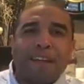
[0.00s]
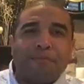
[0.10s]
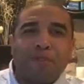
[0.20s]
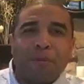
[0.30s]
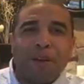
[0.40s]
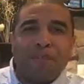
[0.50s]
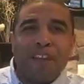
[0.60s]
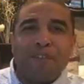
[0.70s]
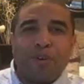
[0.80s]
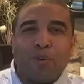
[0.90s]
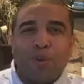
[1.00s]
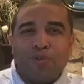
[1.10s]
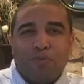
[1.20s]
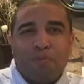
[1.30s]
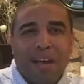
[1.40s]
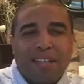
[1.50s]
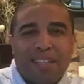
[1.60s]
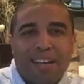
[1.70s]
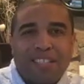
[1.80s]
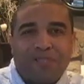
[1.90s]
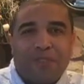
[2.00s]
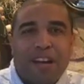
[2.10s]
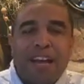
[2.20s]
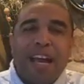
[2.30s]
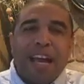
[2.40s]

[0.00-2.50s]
one of my favorite quotes from Mike Tyson, right?